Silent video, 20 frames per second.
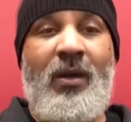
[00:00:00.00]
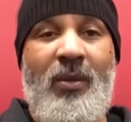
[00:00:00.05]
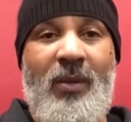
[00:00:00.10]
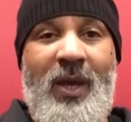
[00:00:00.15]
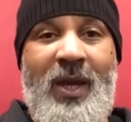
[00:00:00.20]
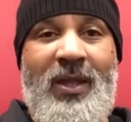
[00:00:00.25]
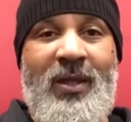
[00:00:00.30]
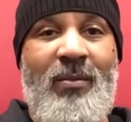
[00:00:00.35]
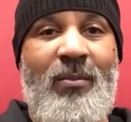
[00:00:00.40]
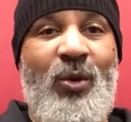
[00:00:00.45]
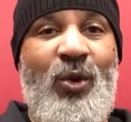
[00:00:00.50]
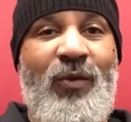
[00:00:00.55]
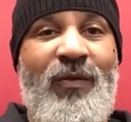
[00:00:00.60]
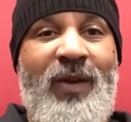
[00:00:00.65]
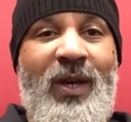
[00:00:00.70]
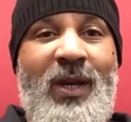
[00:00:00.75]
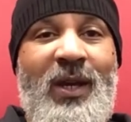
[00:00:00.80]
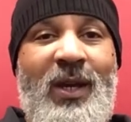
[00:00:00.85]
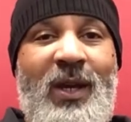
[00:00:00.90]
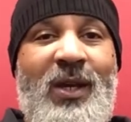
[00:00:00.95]
Okay, the
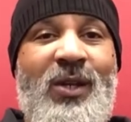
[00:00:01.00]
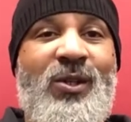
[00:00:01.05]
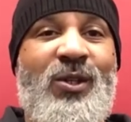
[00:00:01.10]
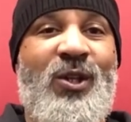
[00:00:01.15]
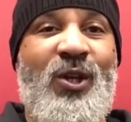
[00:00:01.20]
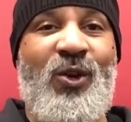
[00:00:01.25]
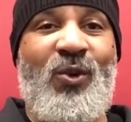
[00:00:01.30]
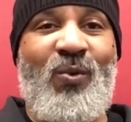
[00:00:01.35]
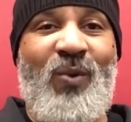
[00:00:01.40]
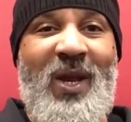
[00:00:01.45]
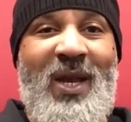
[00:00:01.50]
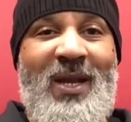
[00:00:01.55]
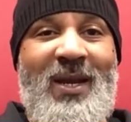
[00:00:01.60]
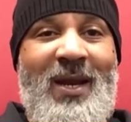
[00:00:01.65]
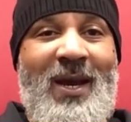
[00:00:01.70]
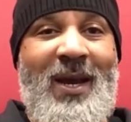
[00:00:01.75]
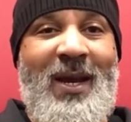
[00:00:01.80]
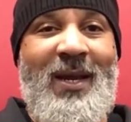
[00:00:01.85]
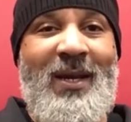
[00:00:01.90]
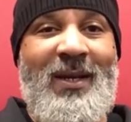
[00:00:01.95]
movie is The Green
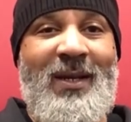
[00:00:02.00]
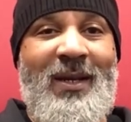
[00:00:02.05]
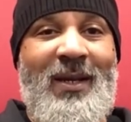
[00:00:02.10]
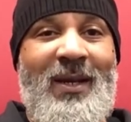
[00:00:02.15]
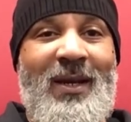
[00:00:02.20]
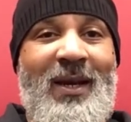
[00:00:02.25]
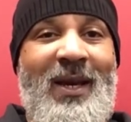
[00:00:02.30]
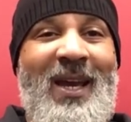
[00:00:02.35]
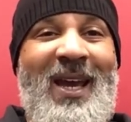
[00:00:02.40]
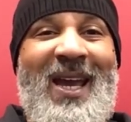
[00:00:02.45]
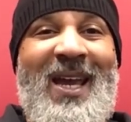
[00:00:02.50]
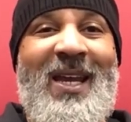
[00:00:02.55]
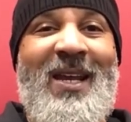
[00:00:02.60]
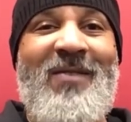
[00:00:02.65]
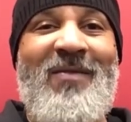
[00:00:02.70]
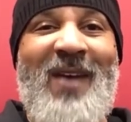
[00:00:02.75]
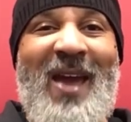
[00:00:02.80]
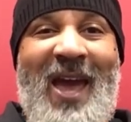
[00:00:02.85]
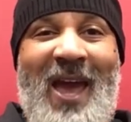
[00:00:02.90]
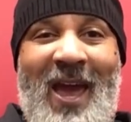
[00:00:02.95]
Knight, and
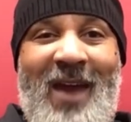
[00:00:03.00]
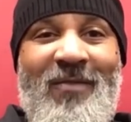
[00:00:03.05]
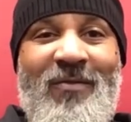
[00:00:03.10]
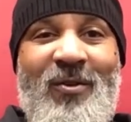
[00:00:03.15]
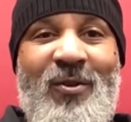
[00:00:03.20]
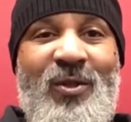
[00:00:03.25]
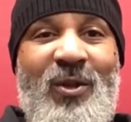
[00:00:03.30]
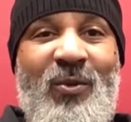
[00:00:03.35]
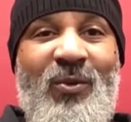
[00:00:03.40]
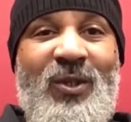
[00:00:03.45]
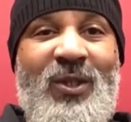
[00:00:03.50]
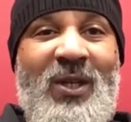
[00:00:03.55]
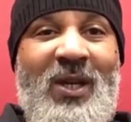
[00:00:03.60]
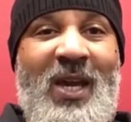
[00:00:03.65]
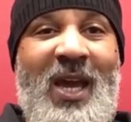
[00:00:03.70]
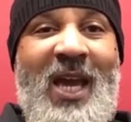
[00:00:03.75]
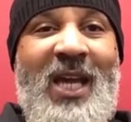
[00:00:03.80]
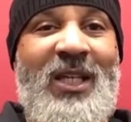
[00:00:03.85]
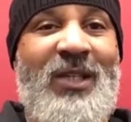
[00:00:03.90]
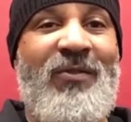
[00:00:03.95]
if ever there was a
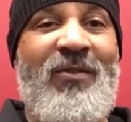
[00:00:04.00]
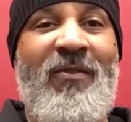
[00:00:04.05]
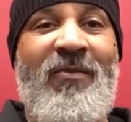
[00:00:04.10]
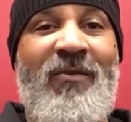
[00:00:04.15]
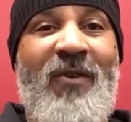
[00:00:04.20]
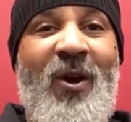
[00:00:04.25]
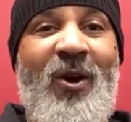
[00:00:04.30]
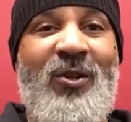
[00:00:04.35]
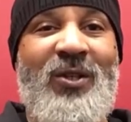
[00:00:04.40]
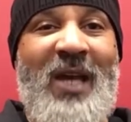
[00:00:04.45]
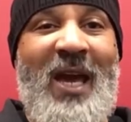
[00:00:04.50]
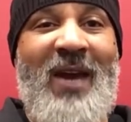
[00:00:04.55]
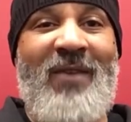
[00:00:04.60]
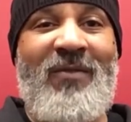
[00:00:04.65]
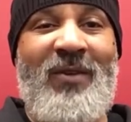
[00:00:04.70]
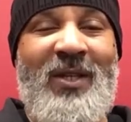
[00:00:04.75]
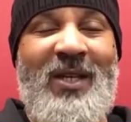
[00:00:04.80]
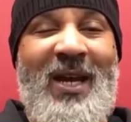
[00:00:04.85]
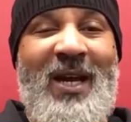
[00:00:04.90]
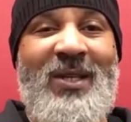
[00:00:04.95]
case for false
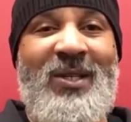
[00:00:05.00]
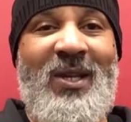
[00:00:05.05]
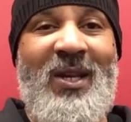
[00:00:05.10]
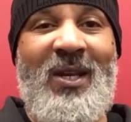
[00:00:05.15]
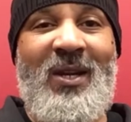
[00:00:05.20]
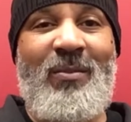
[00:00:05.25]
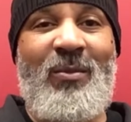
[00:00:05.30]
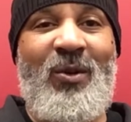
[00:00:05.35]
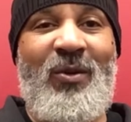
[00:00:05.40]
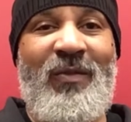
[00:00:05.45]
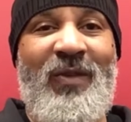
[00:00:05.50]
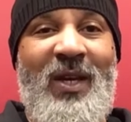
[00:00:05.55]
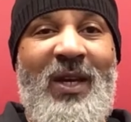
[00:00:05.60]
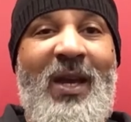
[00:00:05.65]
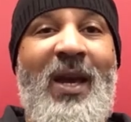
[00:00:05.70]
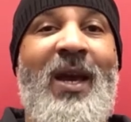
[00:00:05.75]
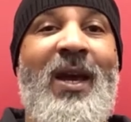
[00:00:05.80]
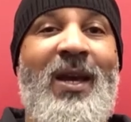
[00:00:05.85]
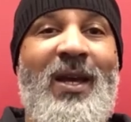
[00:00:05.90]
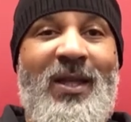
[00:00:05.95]
advertising in a
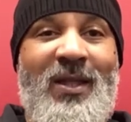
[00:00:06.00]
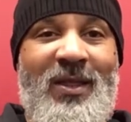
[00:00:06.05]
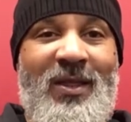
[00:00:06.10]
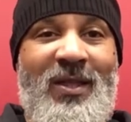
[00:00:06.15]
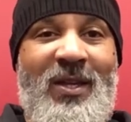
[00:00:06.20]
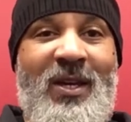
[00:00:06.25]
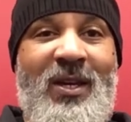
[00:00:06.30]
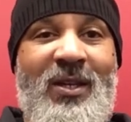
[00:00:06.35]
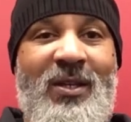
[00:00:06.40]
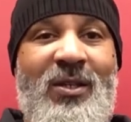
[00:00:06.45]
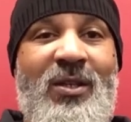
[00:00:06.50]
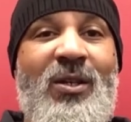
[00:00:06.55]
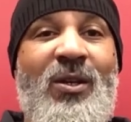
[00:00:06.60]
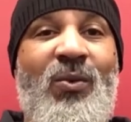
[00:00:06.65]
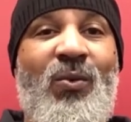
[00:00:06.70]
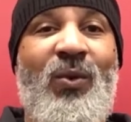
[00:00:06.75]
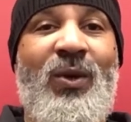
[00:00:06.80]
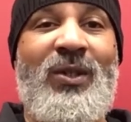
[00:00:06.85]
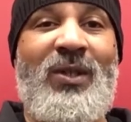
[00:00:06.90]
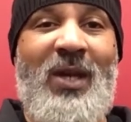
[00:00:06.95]
movie, this
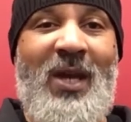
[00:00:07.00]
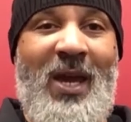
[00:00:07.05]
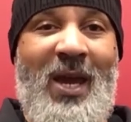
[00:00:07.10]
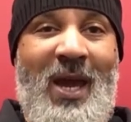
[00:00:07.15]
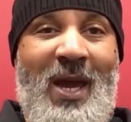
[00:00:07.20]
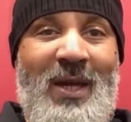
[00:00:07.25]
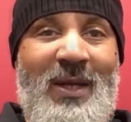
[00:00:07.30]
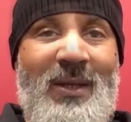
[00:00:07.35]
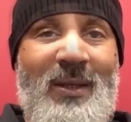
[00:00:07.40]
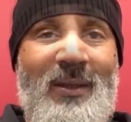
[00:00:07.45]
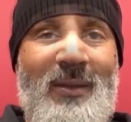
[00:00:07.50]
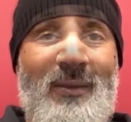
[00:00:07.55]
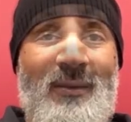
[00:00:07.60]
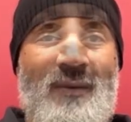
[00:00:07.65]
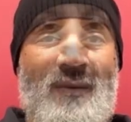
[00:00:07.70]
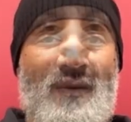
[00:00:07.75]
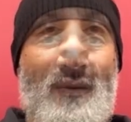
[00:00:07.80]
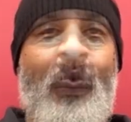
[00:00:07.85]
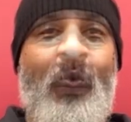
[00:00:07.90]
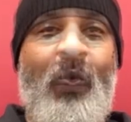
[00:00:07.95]
was it.
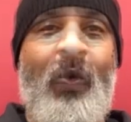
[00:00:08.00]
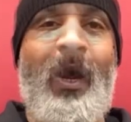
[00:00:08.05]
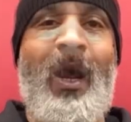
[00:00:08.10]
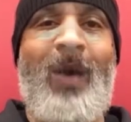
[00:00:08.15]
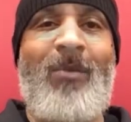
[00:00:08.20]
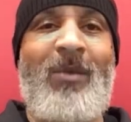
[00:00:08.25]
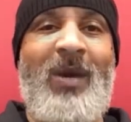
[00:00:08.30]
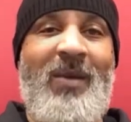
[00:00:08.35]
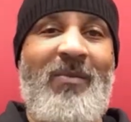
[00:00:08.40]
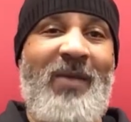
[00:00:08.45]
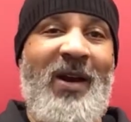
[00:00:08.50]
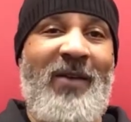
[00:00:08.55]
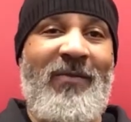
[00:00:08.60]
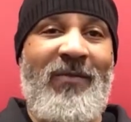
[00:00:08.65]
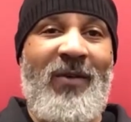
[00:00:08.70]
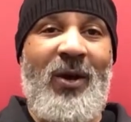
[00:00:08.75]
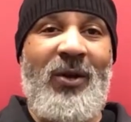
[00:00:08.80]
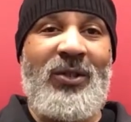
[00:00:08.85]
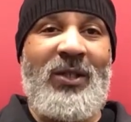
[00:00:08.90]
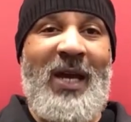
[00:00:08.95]
What I mean by
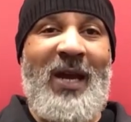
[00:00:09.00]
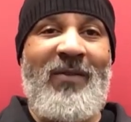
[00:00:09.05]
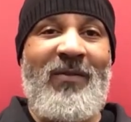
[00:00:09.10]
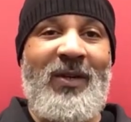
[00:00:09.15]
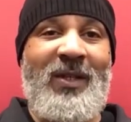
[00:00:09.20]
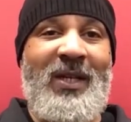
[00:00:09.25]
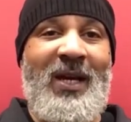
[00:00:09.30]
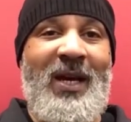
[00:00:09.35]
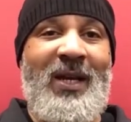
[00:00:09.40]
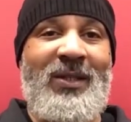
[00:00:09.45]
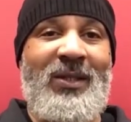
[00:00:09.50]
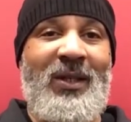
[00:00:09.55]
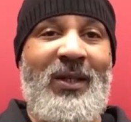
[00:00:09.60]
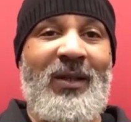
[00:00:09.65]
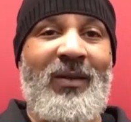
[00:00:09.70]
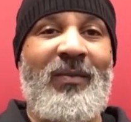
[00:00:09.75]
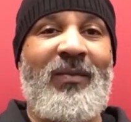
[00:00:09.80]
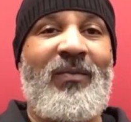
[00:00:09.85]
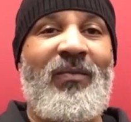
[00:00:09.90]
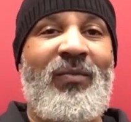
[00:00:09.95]
false
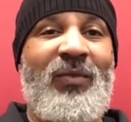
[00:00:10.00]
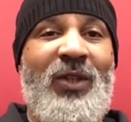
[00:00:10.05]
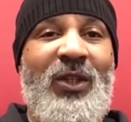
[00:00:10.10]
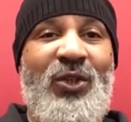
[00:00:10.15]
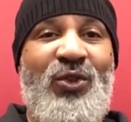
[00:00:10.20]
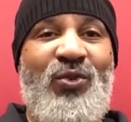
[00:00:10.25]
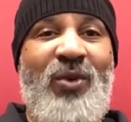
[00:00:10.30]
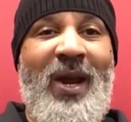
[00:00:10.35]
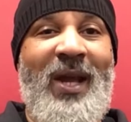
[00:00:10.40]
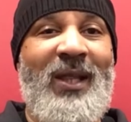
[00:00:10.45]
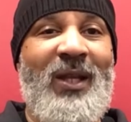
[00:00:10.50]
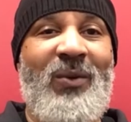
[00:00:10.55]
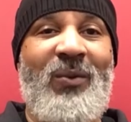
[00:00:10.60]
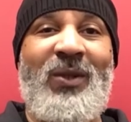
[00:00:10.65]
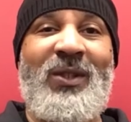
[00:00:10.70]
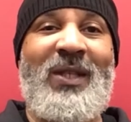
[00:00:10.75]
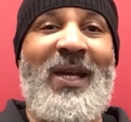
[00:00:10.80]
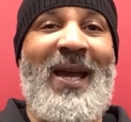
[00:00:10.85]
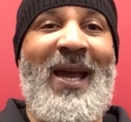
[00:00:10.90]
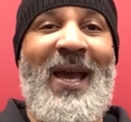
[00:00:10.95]
advertising, the trailer
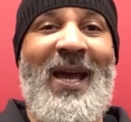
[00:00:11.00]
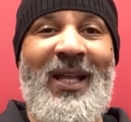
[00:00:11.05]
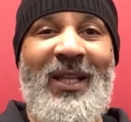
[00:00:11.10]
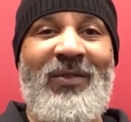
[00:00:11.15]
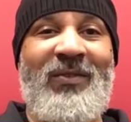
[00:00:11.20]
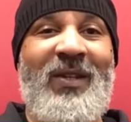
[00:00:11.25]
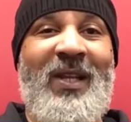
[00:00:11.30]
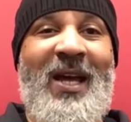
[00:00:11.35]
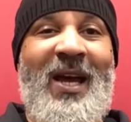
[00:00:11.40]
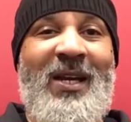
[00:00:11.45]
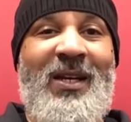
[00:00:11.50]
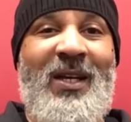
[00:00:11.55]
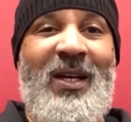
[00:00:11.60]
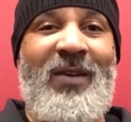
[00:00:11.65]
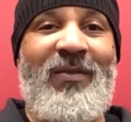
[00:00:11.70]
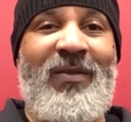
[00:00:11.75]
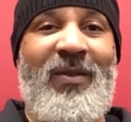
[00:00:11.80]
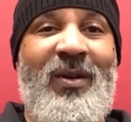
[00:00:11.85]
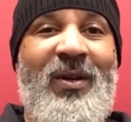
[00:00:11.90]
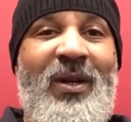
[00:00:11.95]
was a hell of a lot
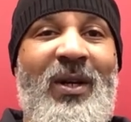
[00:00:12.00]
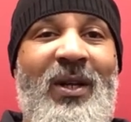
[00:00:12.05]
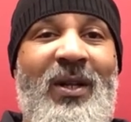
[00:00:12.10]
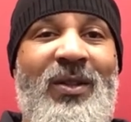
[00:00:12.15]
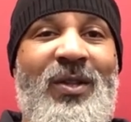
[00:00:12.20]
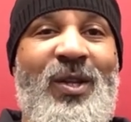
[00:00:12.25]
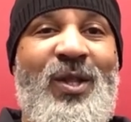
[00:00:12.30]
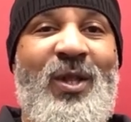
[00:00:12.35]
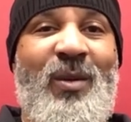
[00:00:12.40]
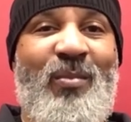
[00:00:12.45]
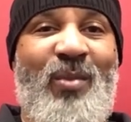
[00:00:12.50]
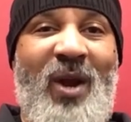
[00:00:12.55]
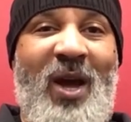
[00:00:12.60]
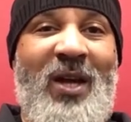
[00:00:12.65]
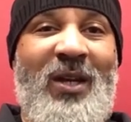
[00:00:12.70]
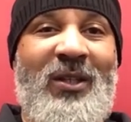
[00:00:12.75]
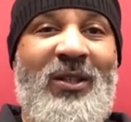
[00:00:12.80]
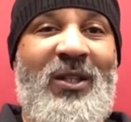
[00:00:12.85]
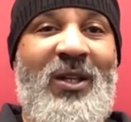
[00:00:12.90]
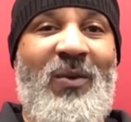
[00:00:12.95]
different than the
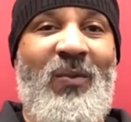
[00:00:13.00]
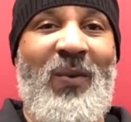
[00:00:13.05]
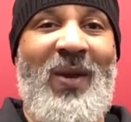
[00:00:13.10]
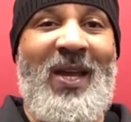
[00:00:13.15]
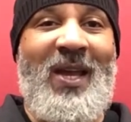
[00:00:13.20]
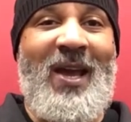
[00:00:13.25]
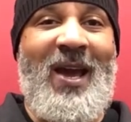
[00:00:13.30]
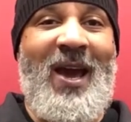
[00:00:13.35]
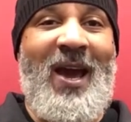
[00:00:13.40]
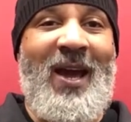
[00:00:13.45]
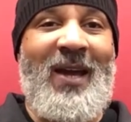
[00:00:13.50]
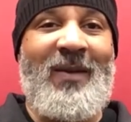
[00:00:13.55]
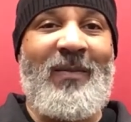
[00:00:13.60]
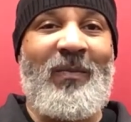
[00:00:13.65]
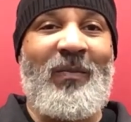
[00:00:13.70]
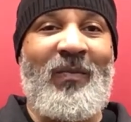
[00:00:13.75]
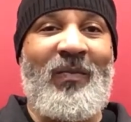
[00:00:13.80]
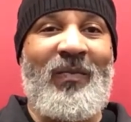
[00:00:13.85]
product that we got.